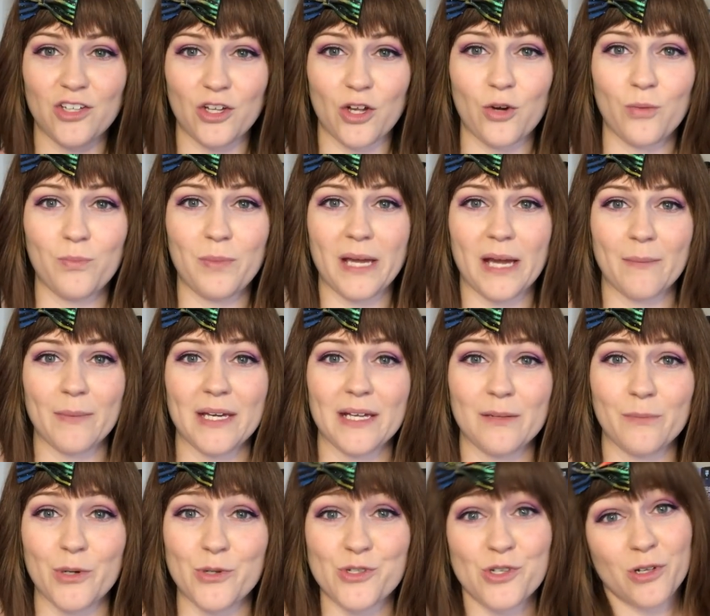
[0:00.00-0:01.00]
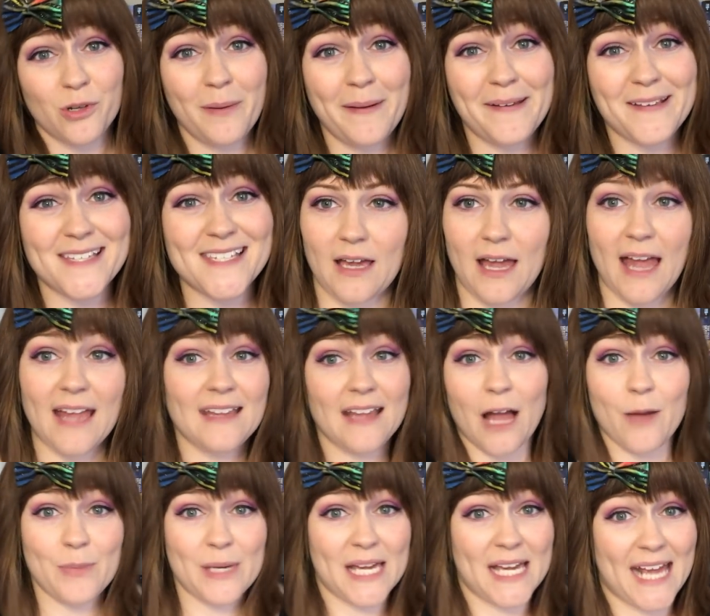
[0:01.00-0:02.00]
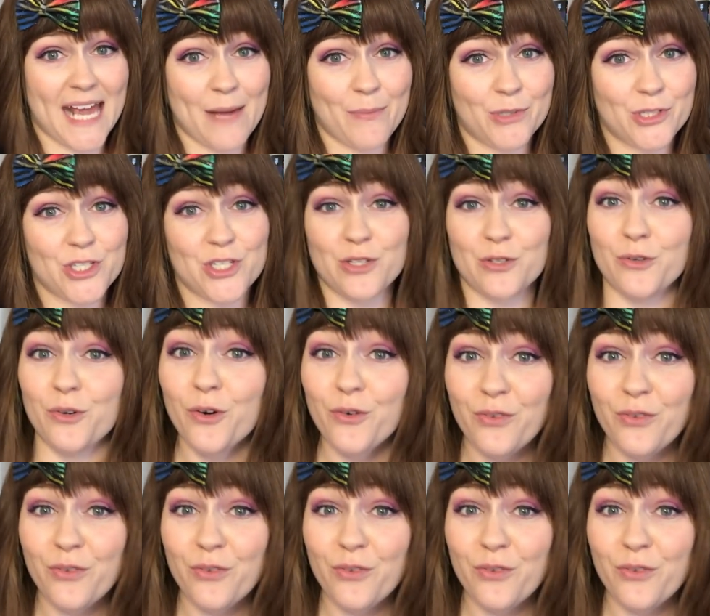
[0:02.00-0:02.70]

you know, becoming an emotional mess and not being able to